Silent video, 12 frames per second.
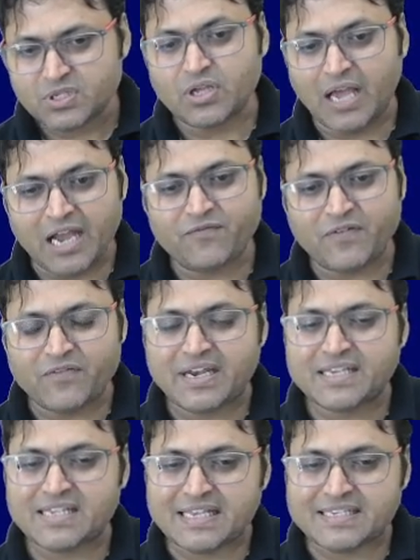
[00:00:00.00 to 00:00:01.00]
alpha 1
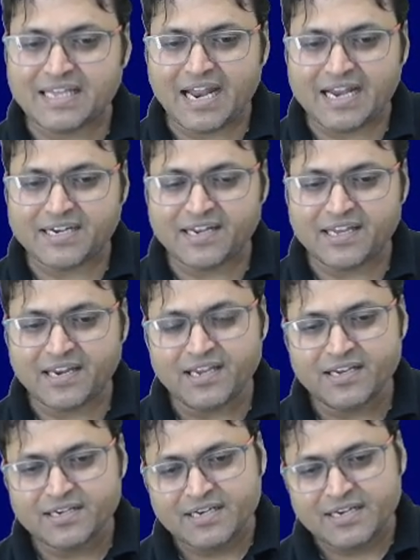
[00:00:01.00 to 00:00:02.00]
is less than 90 degree
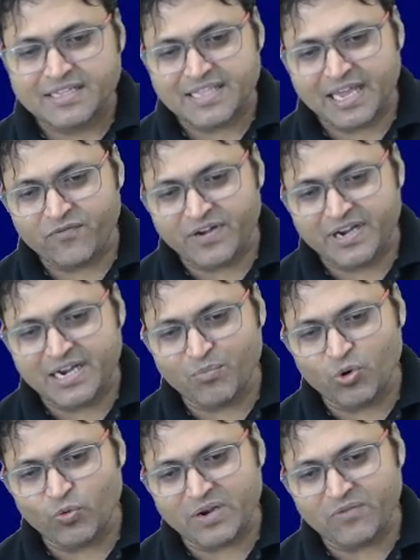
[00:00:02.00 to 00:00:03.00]
then
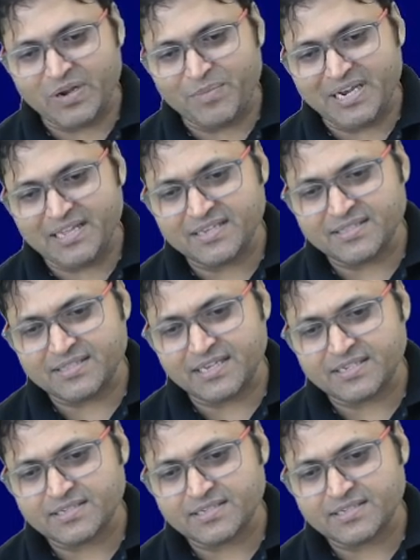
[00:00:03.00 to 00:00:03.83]
vw1 will be this